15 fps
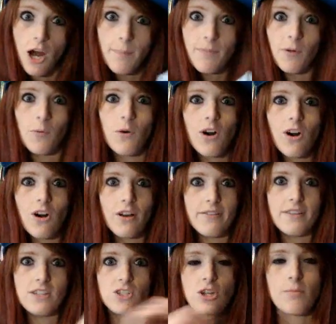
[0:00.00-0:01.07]
up the wall
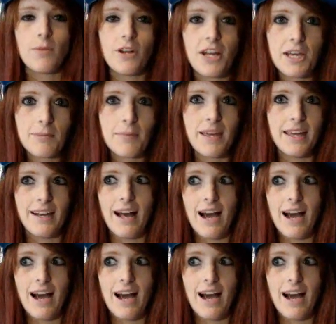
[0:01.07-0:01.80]
and then jump on Eggman.